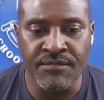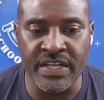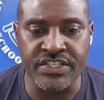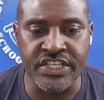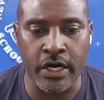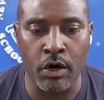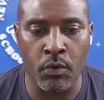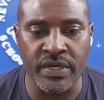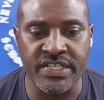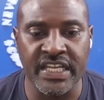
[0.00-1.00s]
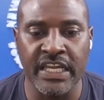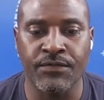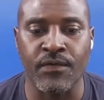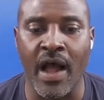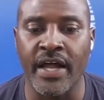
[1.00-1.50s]
Fitzgerald
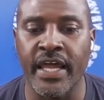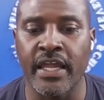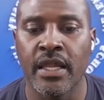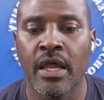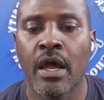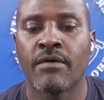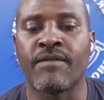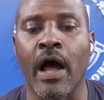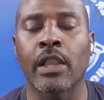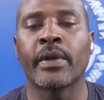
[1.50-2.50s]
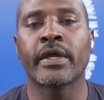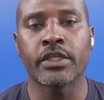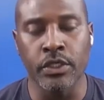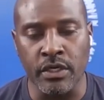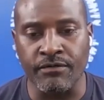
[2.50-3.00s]
received Friday following
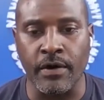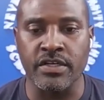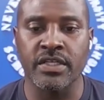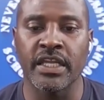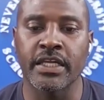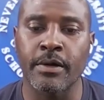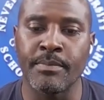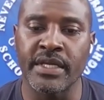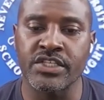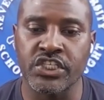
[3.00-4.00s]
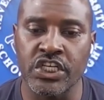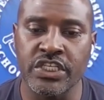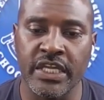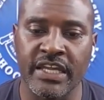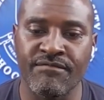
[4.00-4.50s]
a university
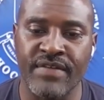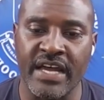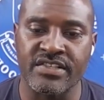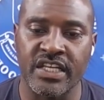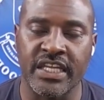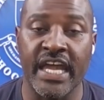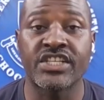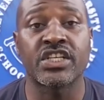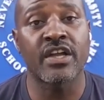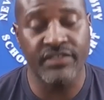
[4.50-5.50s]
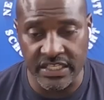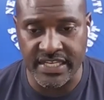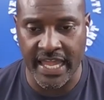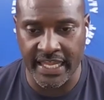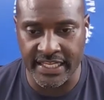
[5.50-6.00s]
commissioned investigation of
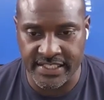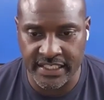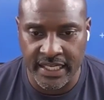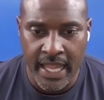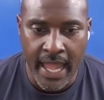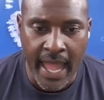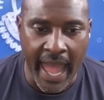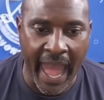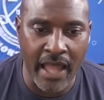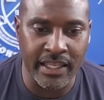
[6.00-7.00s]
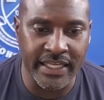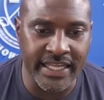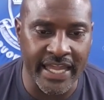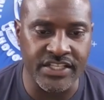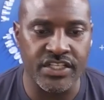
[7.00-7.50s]
these hazing
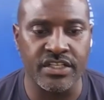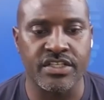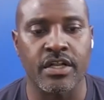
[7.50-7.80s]
allegations.